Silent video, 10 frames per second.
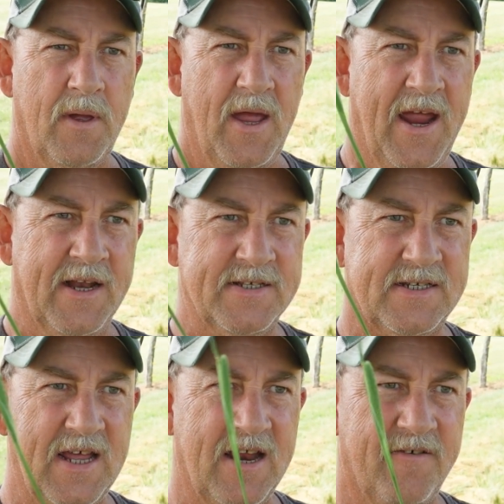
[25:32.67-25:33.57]
and
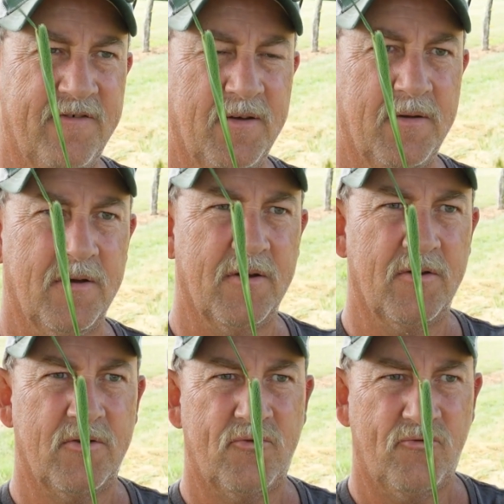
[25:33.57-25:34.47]
instead of
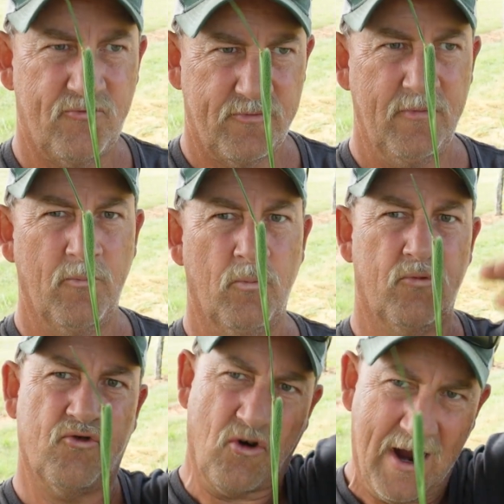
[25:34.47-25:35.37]

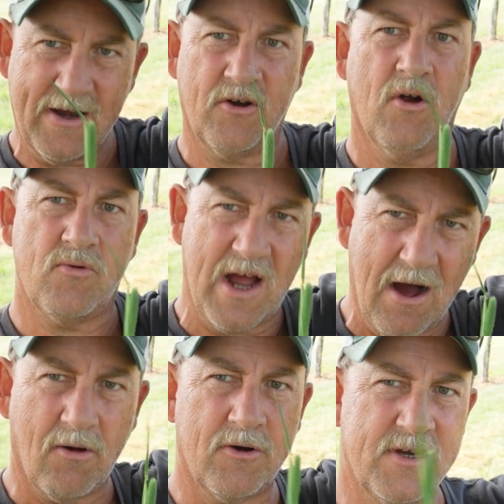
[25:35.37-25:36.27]
trying to grow
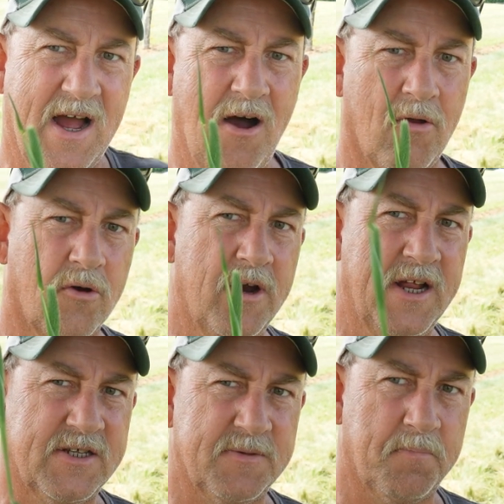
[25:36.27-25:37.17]
taller and taller,
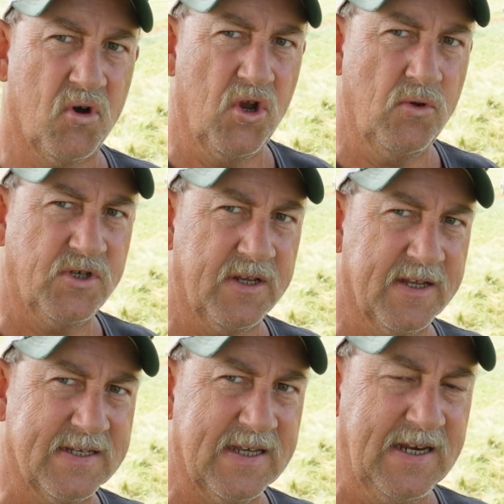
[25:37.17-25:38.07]
it's producing
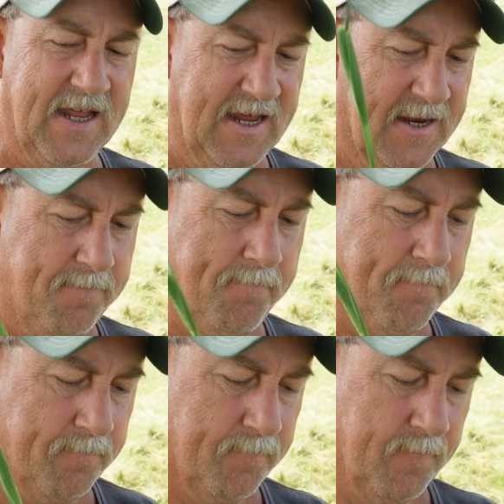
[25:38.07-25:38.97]
the seed head.
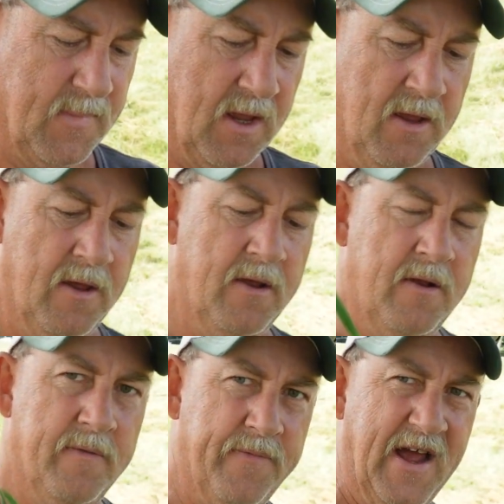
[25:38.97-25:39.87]

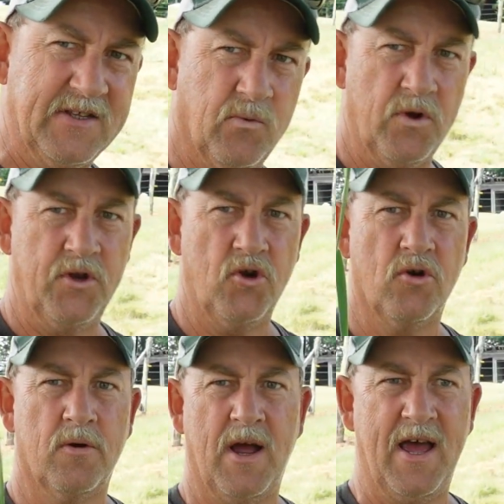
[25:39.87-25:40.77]
That's when
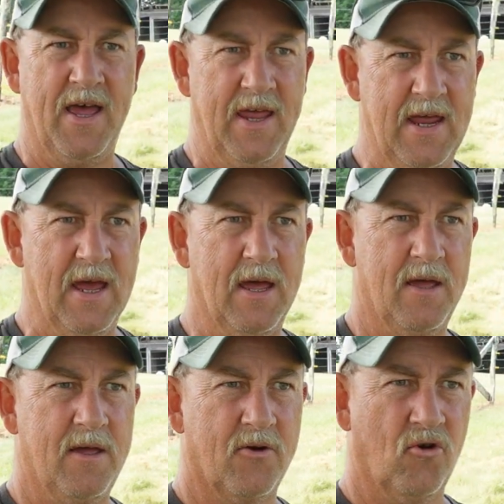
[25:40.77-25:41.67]
your hay
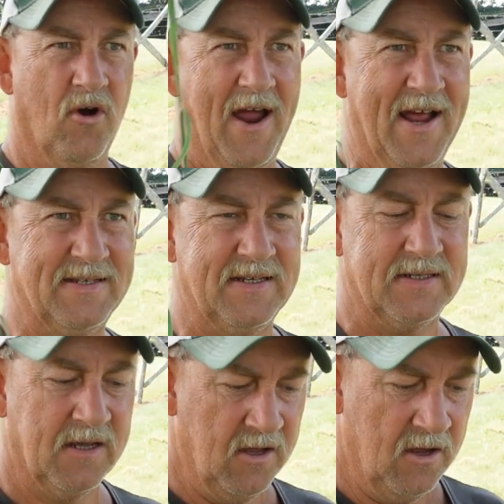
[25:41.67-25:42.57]

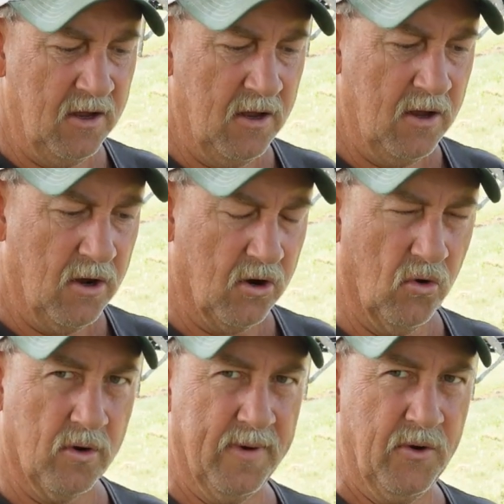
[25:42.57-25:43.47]
grasses are
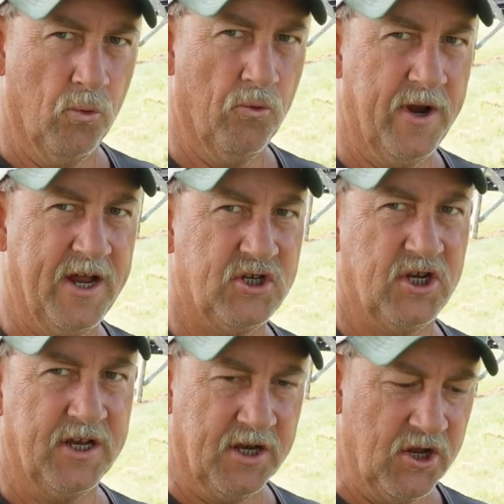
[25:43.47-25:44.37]
going to be rich
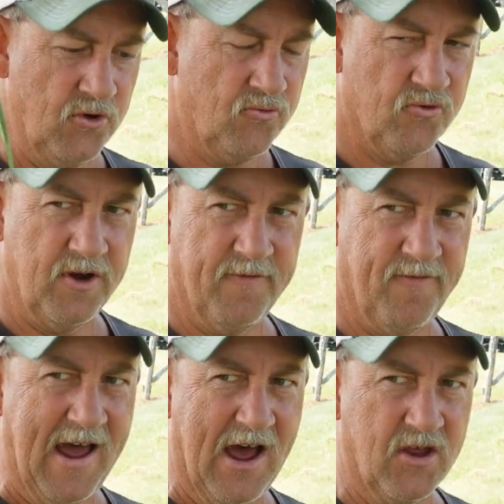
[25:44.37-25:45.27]
in nutrient
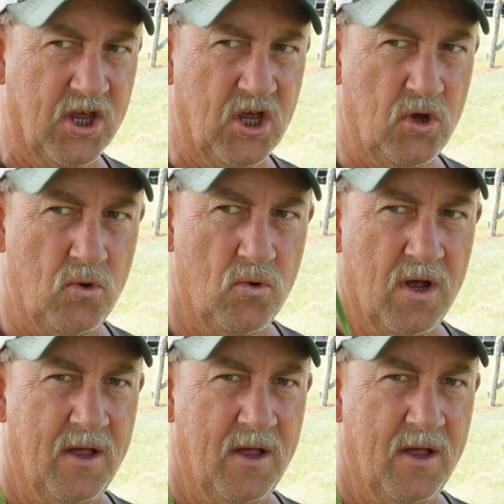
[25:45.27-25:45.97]
value,